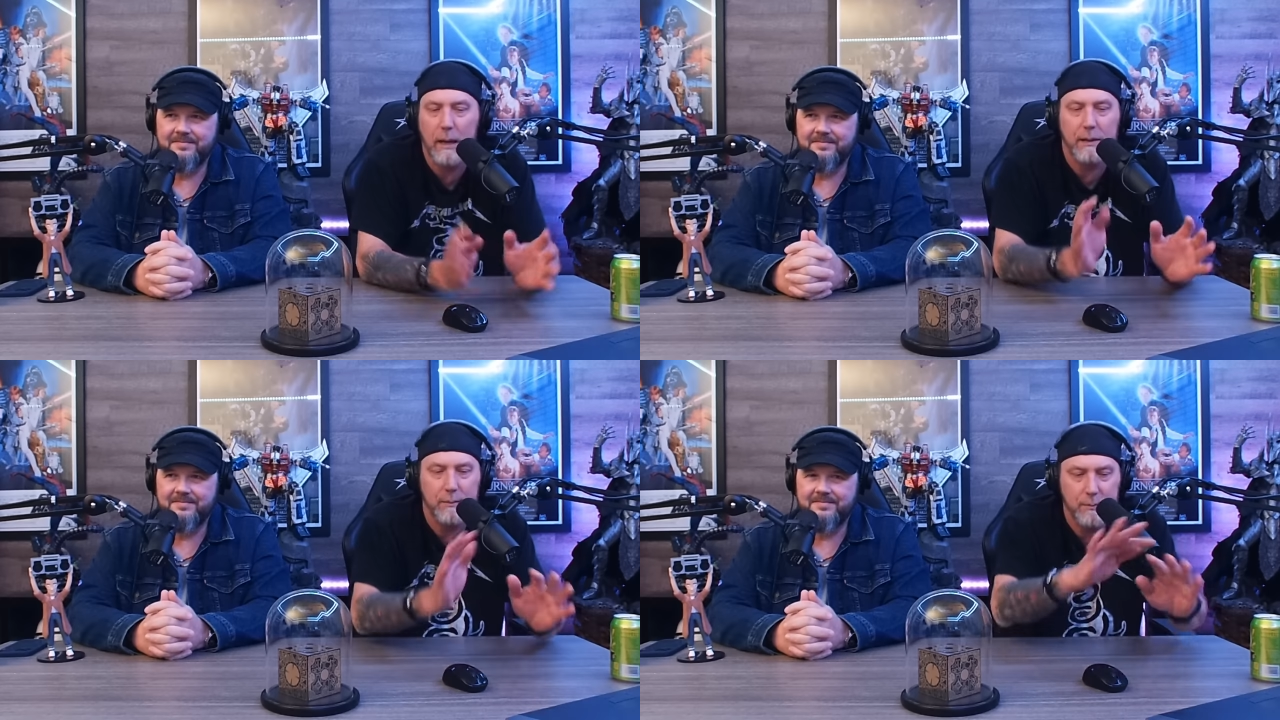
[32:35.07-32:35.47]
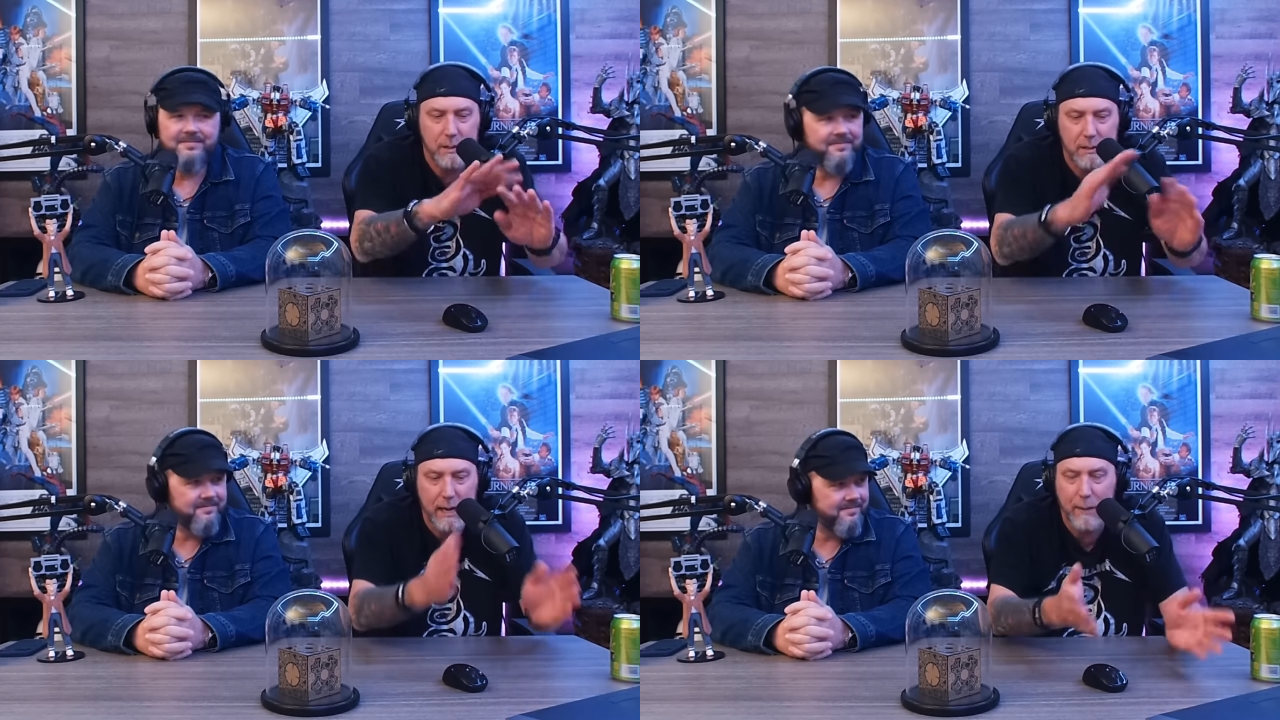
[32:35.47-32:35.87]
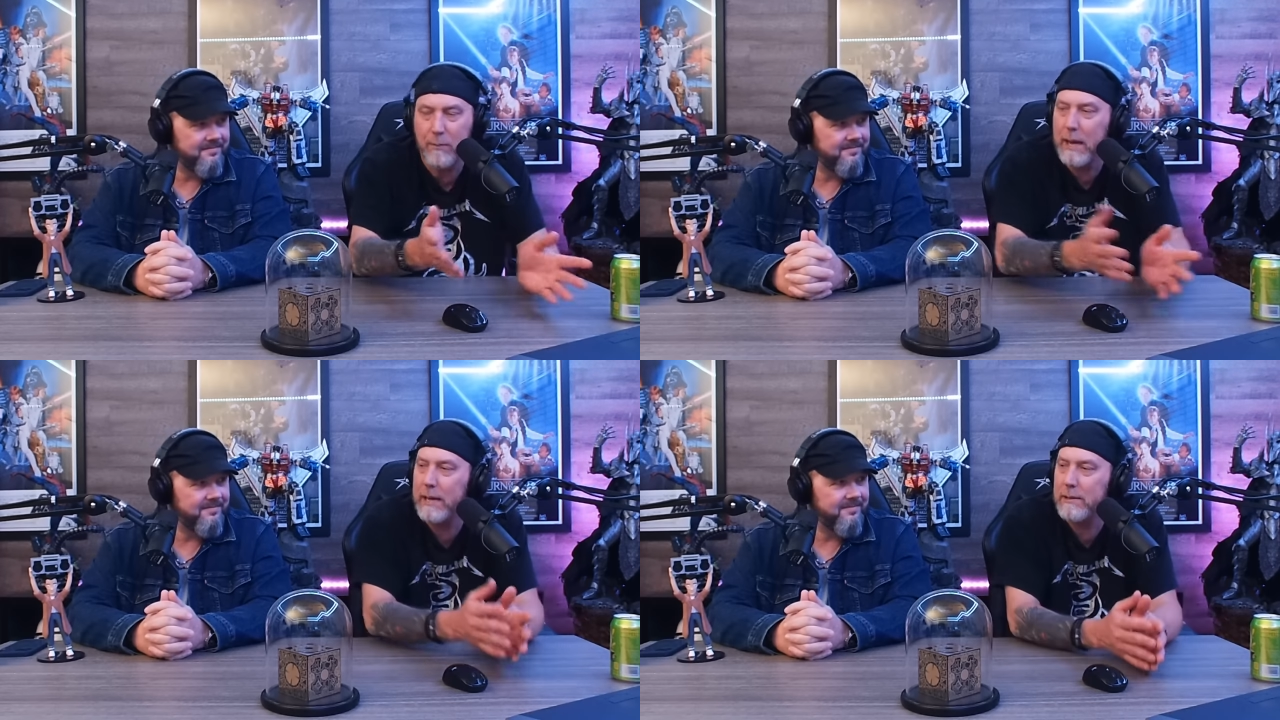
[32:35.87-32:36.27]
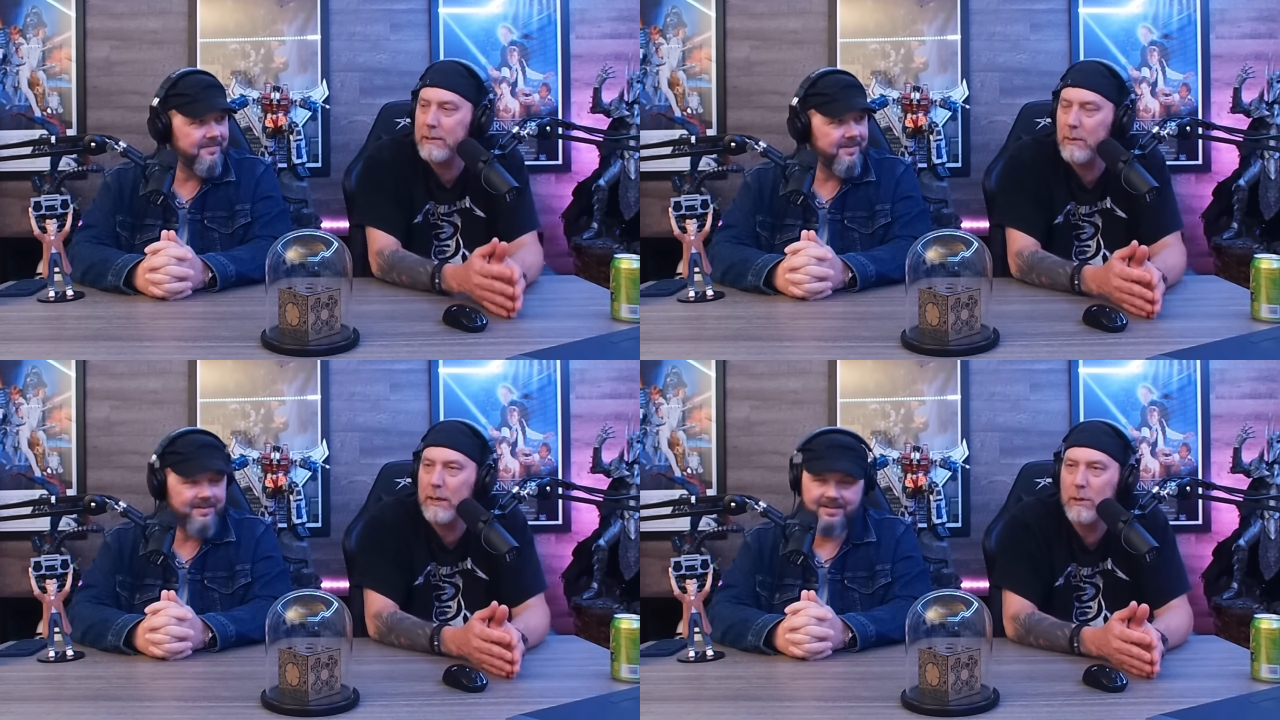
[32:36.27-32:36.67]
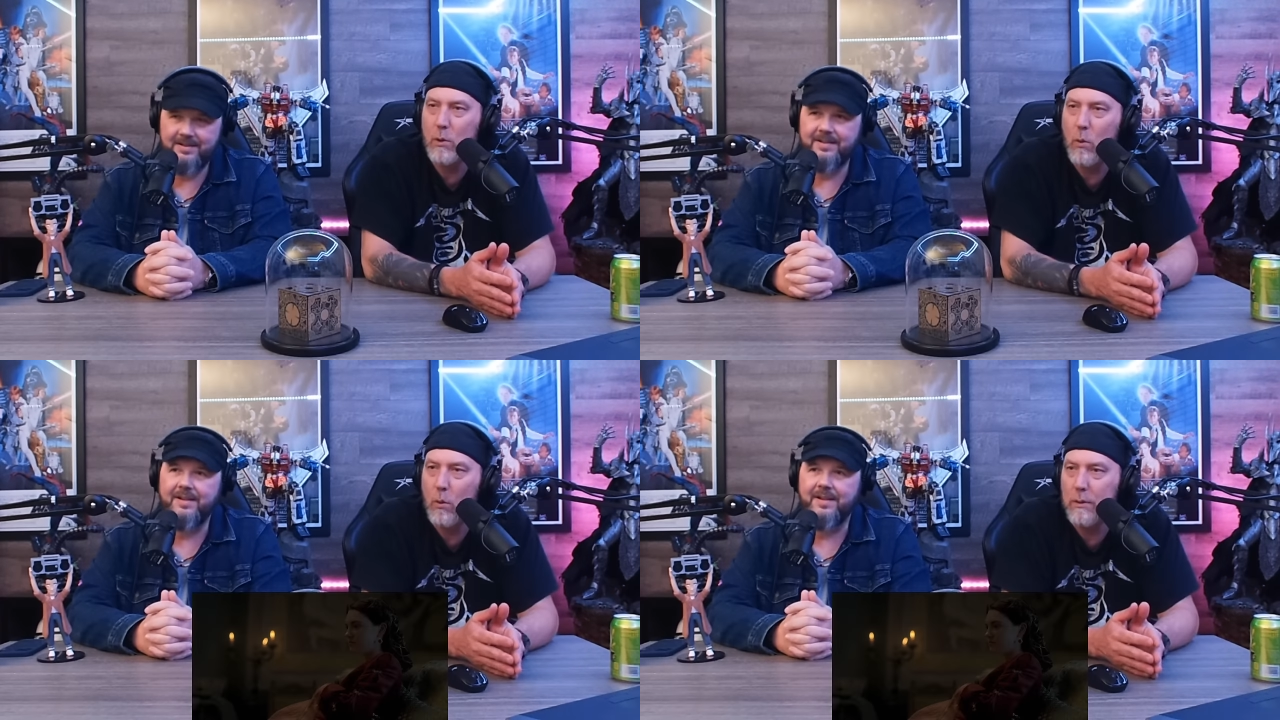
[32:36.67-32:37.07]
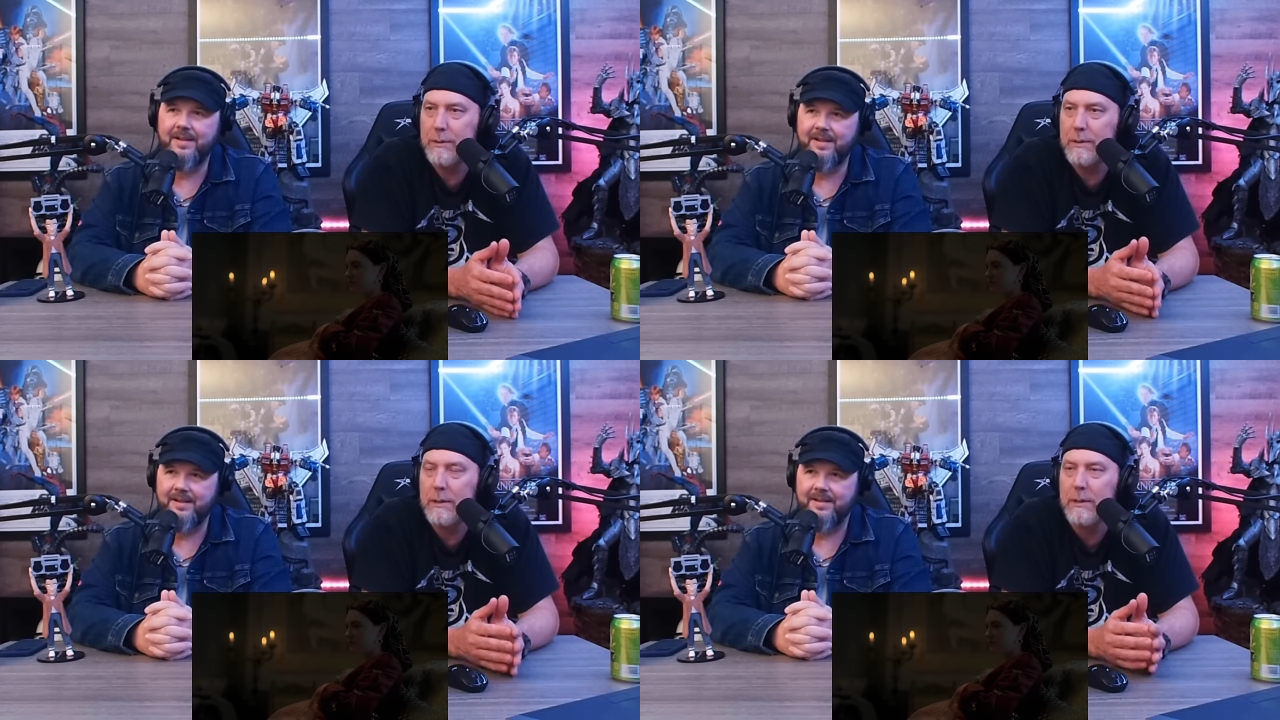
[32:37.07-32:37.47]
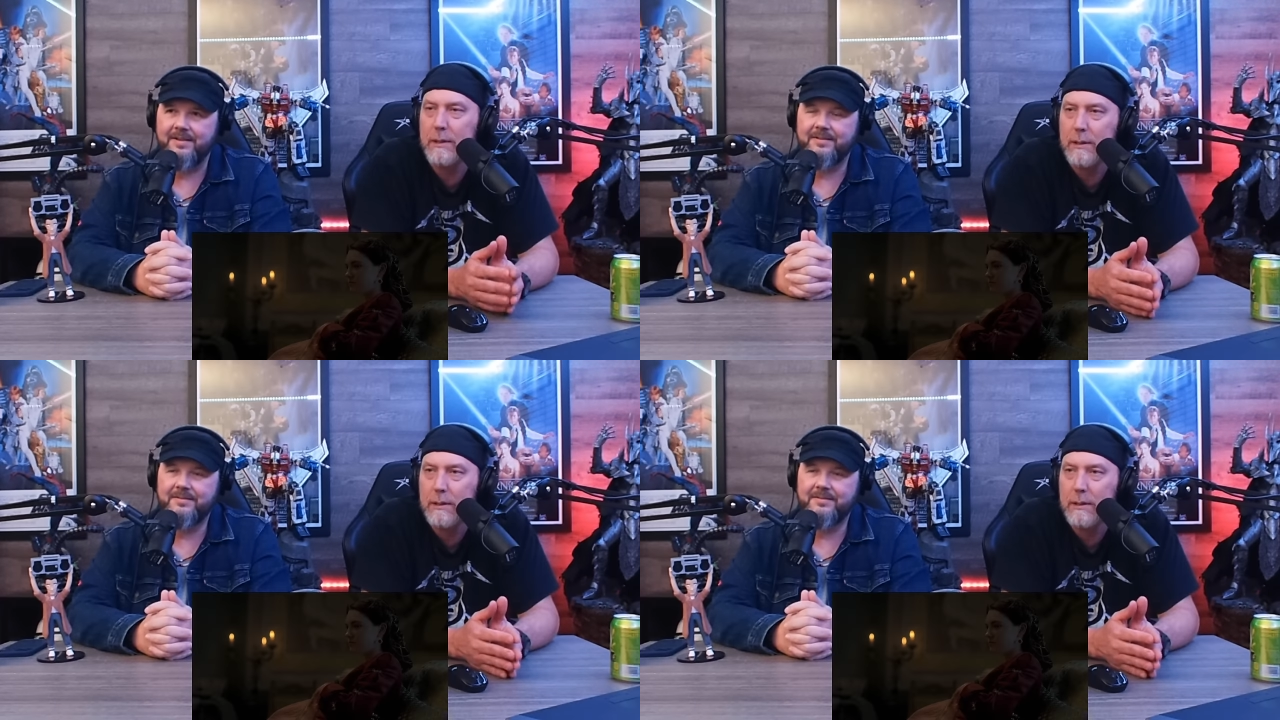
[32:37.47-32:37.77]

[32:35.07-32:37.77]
Speaker 1: like set based and indoors. Yeah.